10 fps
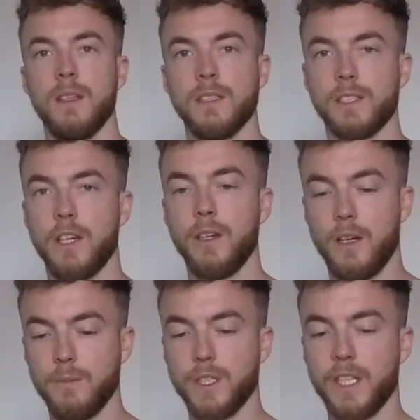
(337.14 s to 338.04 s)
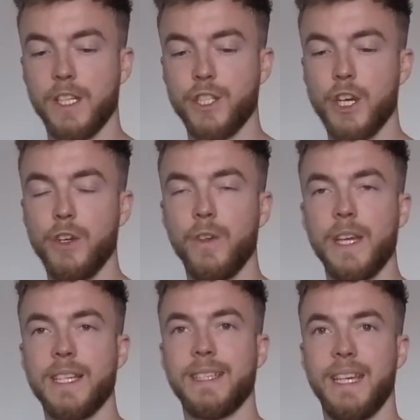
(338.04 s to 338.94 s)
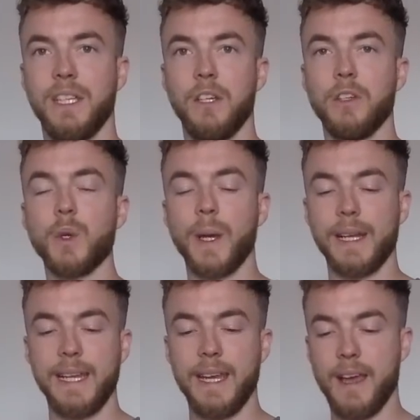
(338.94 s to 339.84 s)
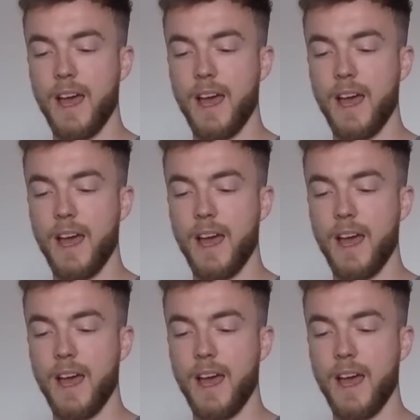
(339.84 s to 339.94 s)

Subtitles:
So I'm just going to show you this in use quickly.